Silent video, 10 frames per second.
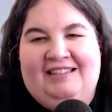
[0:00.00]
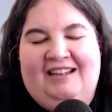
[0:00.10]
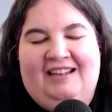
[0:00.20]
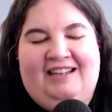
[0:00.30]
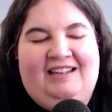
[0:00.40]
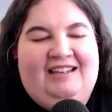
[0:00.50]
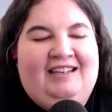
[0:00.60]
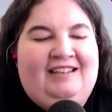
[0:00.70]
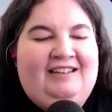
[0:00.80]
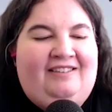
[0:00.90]
uh
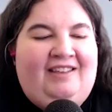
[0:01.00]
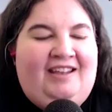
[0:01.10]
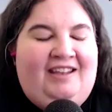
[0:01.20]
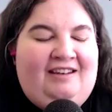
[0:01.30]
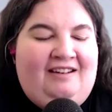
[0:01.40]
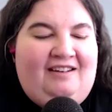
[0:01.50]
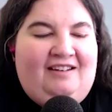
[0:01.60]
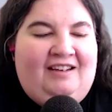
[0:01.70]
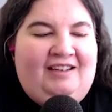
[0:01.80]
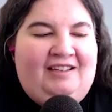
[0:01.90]
and then
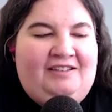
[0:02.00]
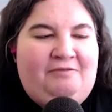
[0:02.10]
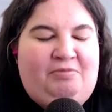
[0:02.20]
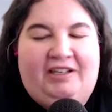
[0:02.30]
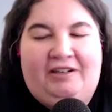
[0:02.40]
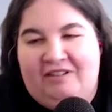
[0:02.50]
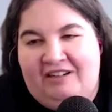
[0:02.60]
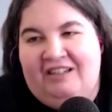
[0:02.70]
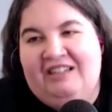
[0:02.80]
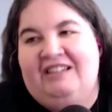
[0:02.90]
uh do Blade
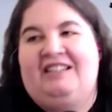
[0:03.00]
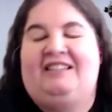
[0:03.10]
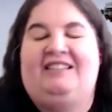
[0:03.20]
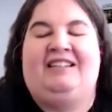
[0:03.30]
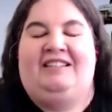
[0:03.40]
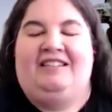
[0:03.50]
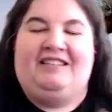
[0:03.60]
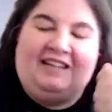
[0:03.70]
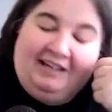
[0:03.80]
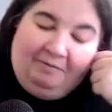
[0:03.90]
Runner and and just
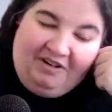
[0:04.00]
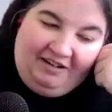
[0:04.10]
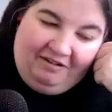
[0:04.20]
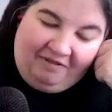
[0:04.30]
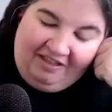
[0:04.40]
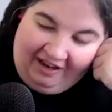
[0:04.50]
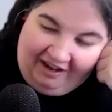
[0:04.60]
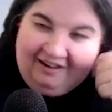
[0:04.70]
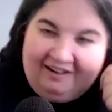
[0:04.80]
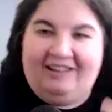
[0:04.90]
had a pretty good run
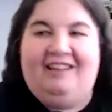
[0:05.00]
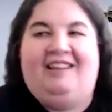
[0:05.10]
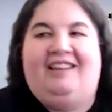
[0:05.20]
there mm-hmm.